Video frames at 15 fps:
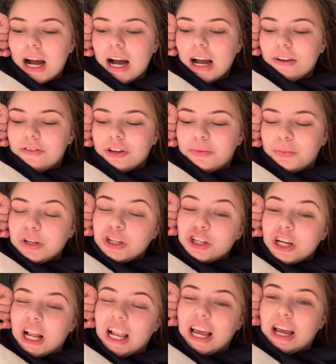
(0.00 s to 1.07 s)
I've just been
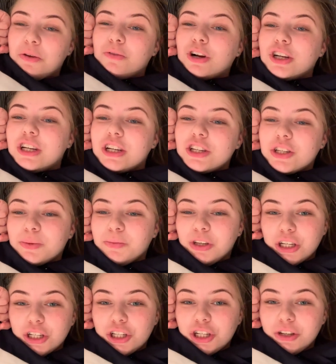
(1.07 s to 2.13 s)
chilling, watching some
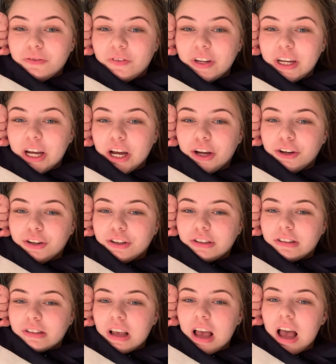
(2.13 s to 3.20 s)
YouTube
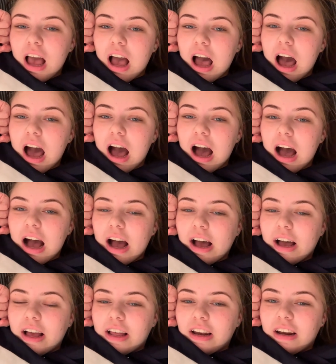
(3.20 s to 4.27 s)
videos,
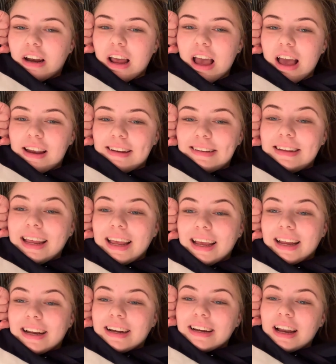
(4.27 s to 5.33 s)

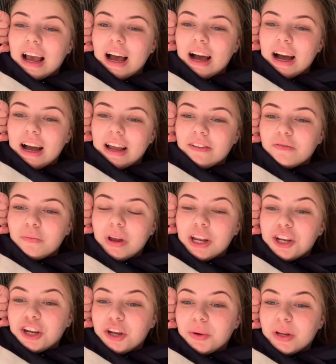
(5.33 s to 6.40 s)
editing. I've
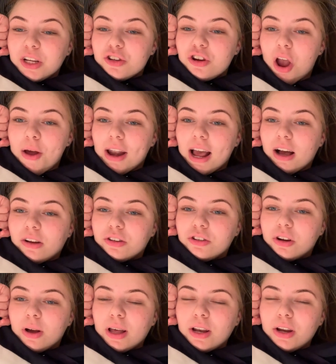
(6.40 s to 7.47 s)
made a new intro and
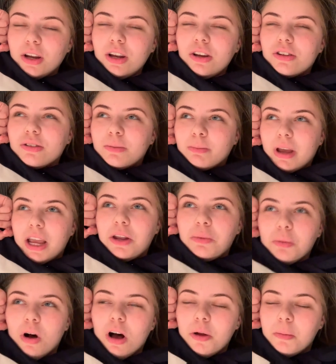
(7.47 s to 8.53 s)
outro. I only just made
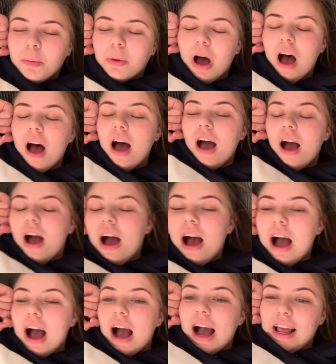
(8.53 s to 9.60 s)
one, but
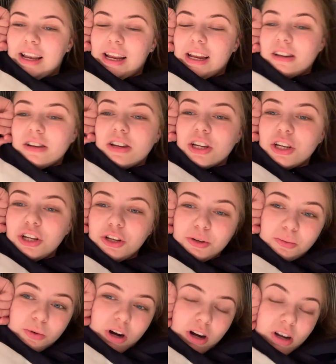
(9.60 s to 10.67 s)
I needed a
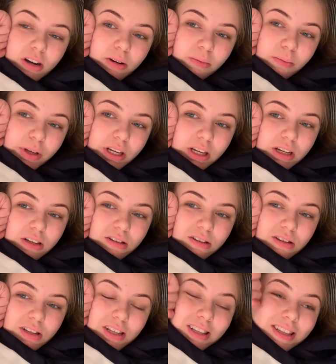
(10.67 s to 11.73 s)
new one
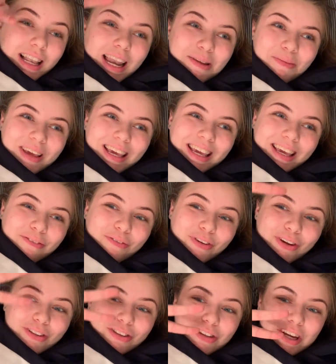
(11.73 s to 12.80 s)
because silly me
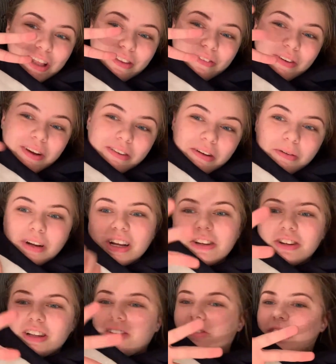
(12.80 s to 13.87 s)
forgot to transfer it when I
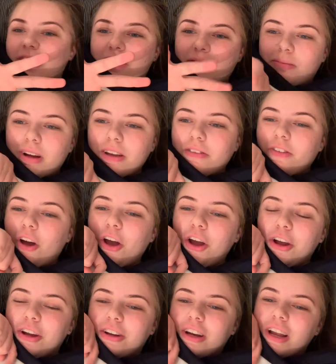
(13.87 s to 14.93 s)
transferred on my
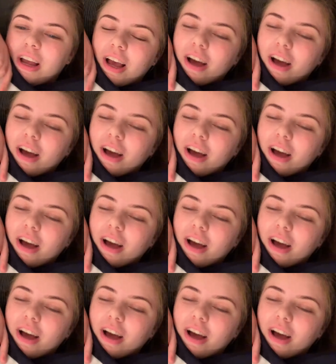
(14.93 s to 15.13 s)
phone.